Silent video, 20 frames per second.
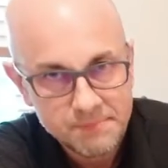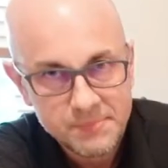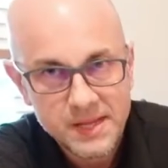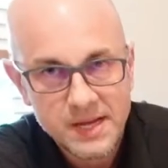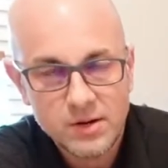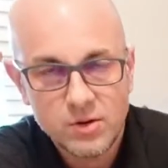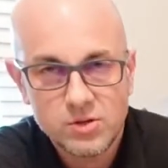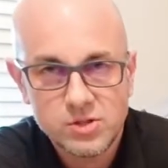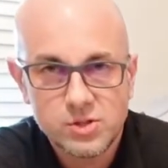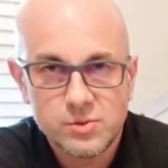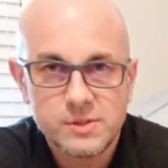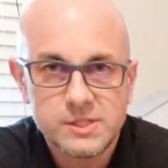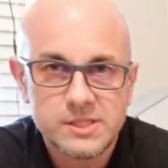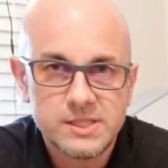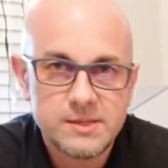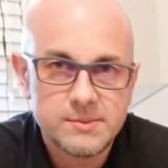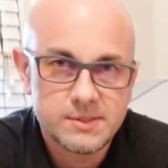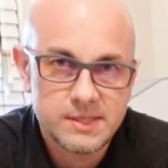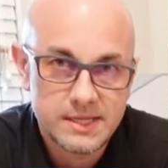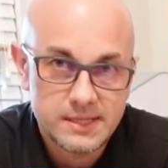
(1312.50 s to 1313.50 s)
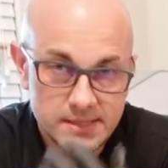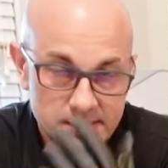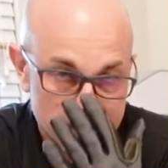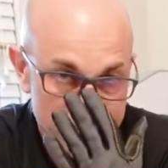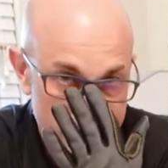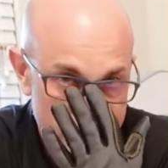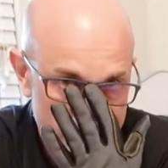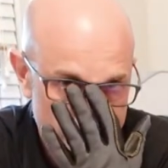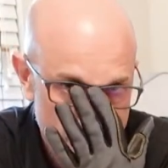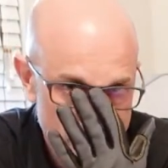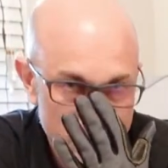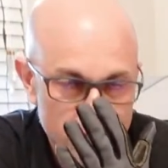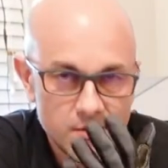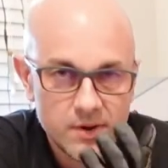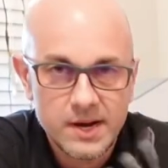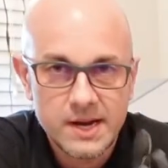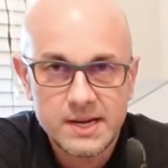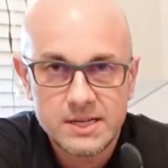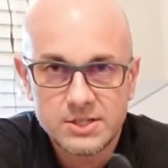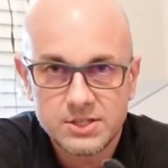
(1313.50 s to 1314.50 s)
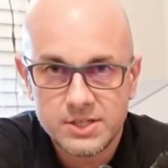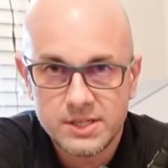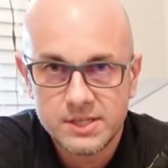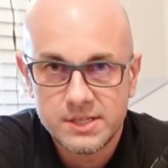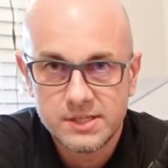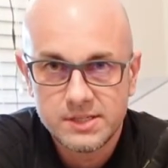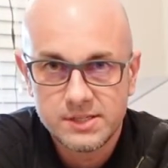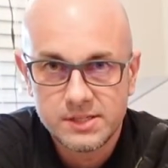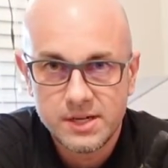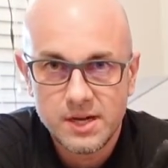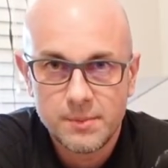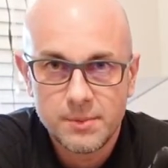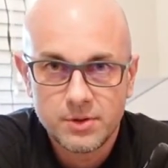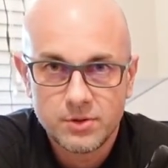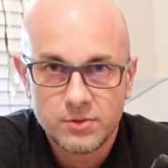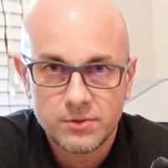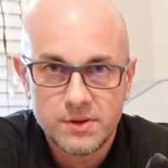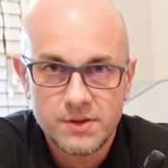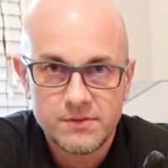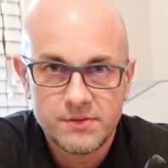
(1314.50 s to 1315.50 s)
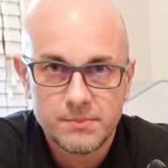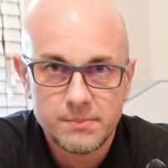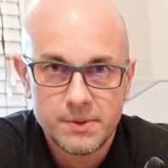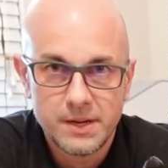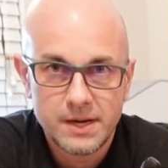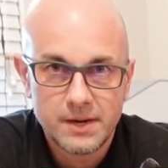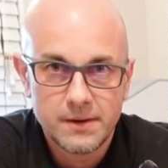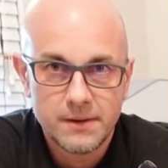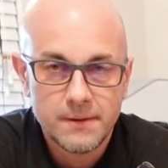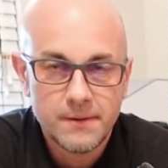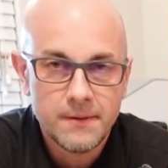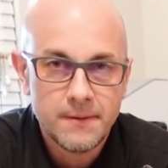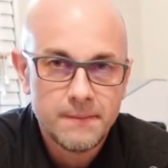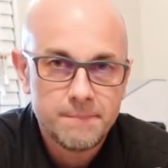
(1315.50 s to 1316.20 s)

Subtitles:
And also it seems like some of the mid-range is coming through even better.